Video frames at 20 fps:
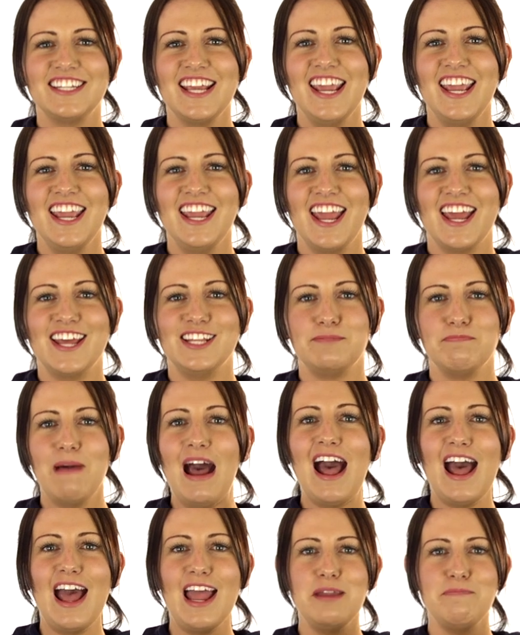Day is
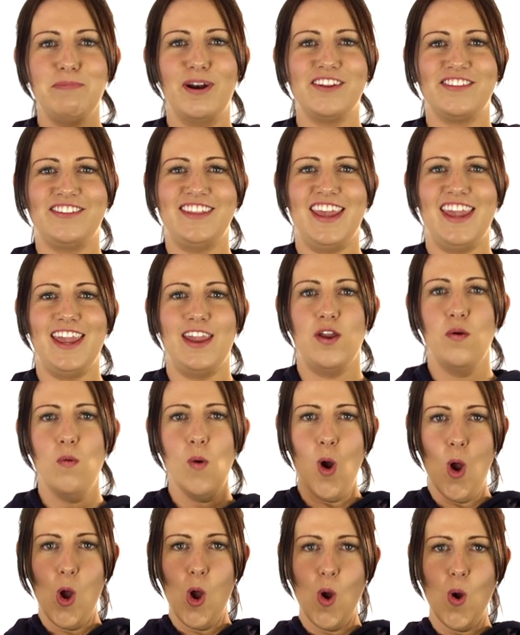my birthday.
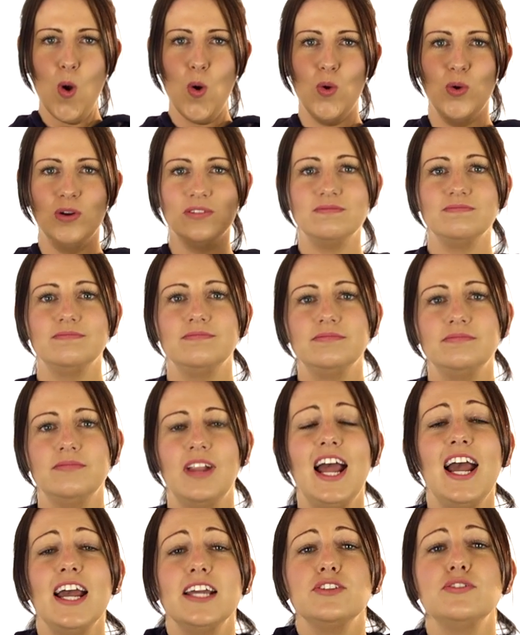Woo!
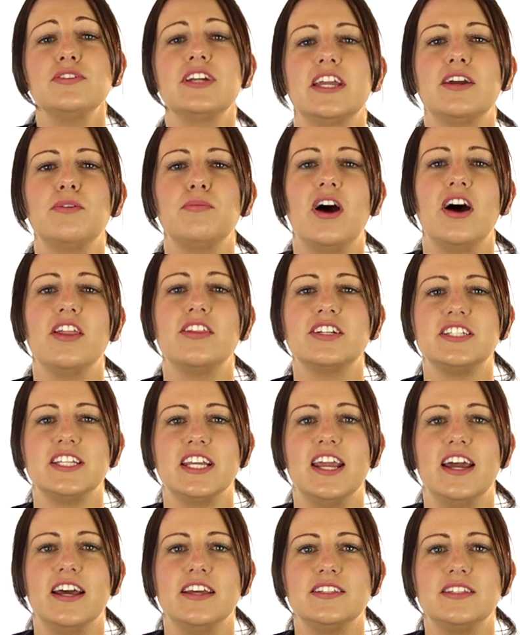I don't care what other
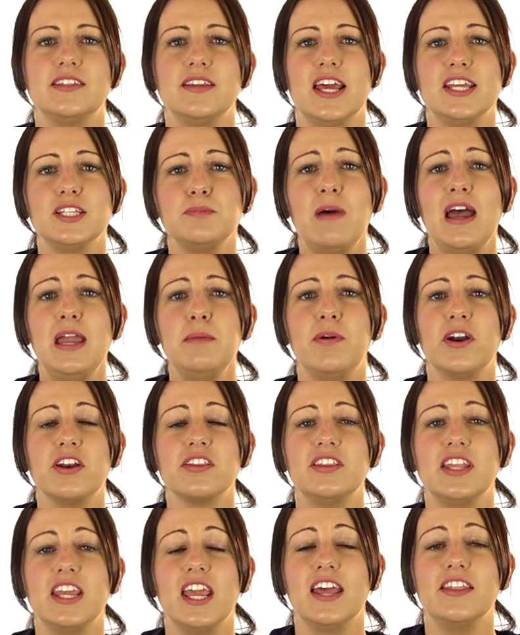day it is. It's my
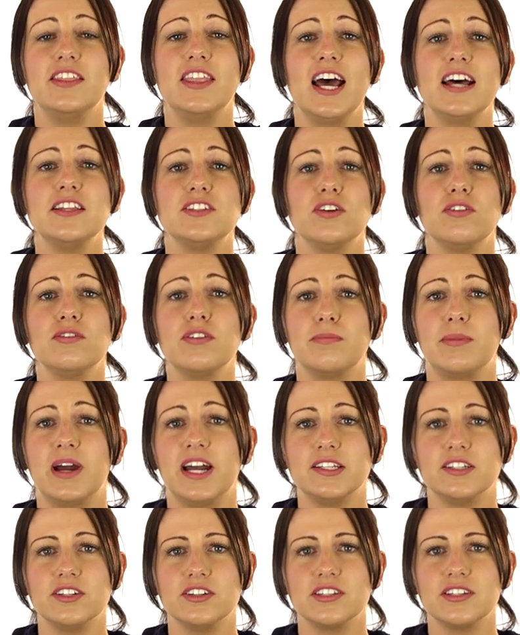birthday and that's all that
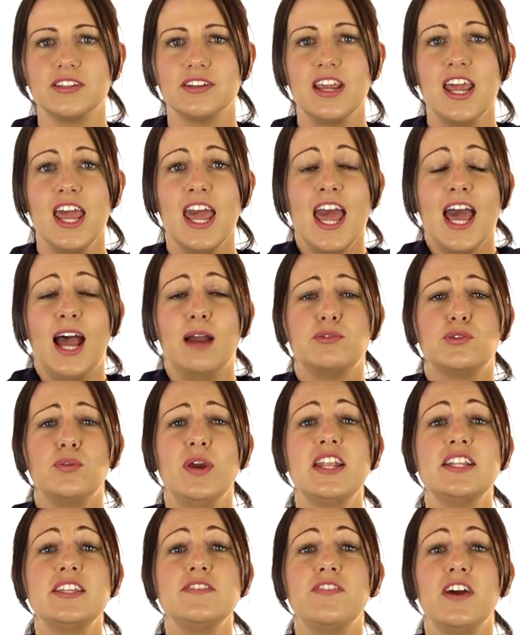matters. I'm
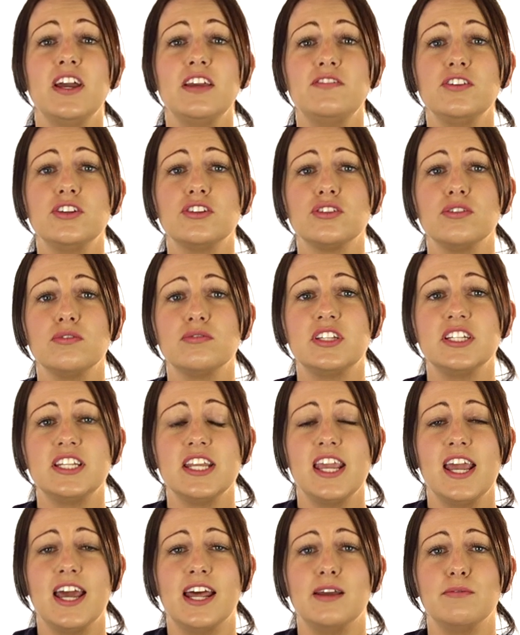25 years old
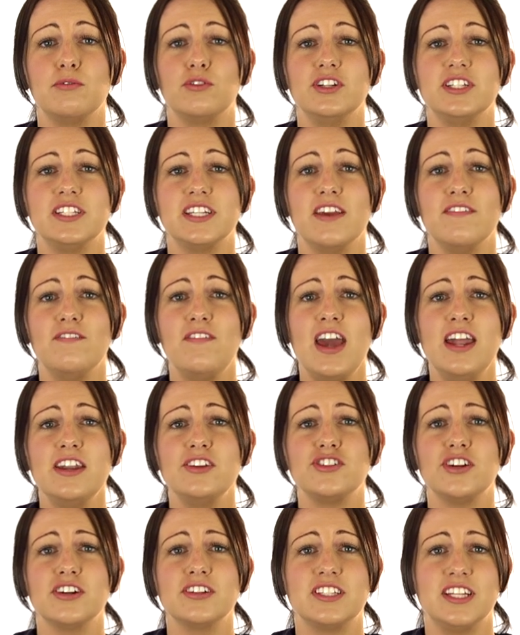today and I'm going to get very
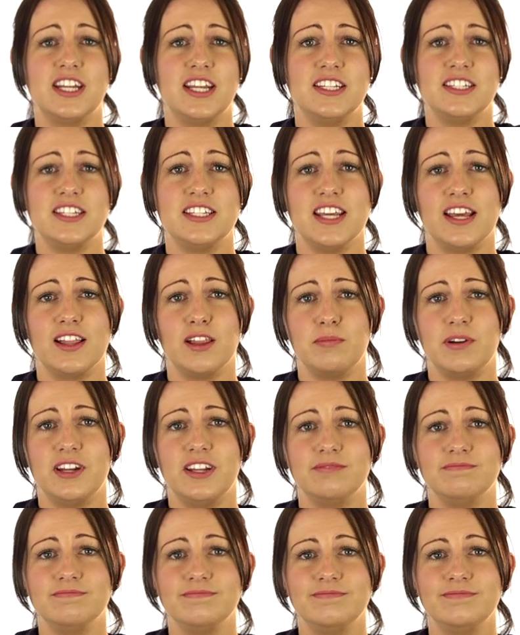drunk tonight to
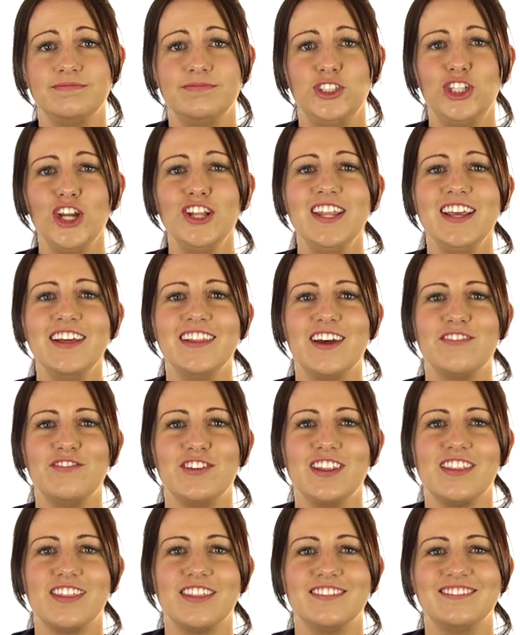celebrate. June the
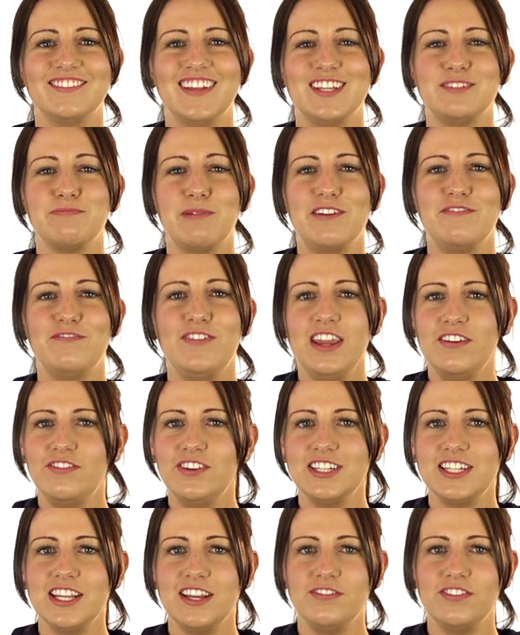11th. It's my
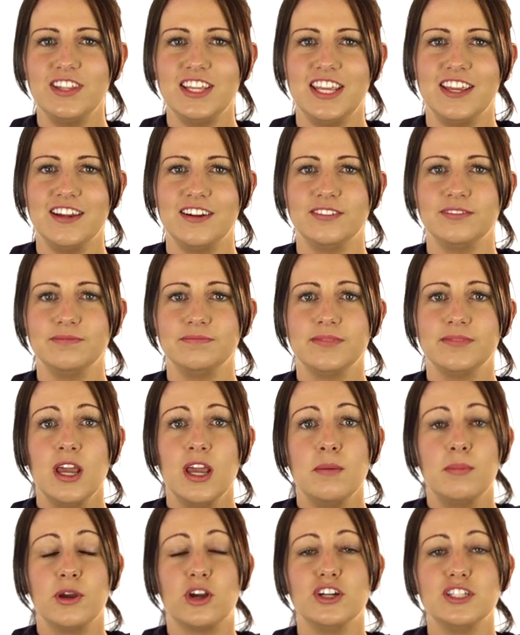favourite day of the year
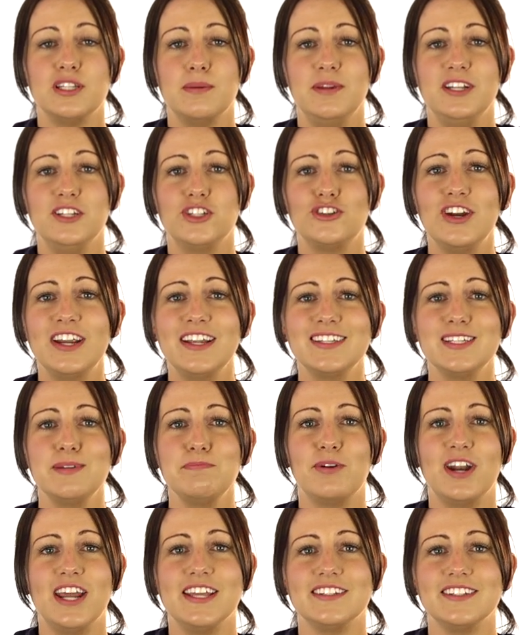because it means drinks
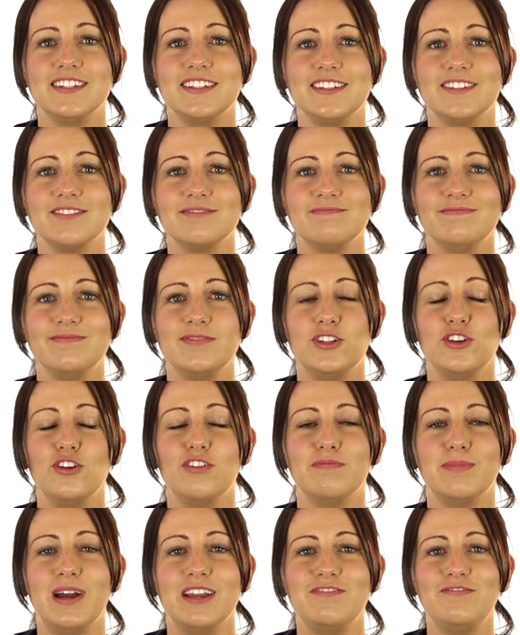and presents, two
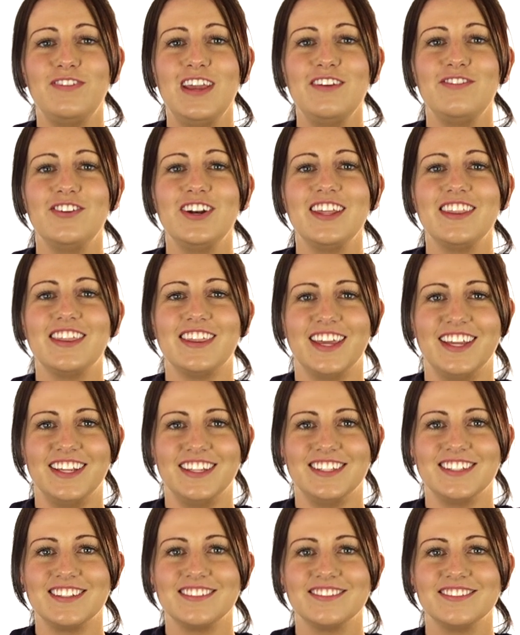of my favourite
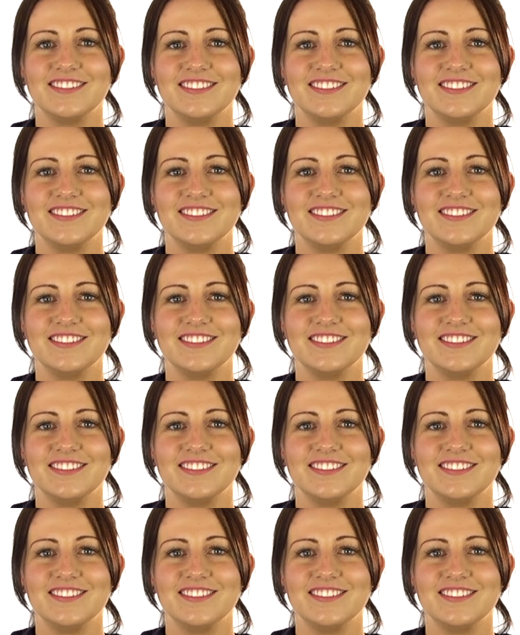things.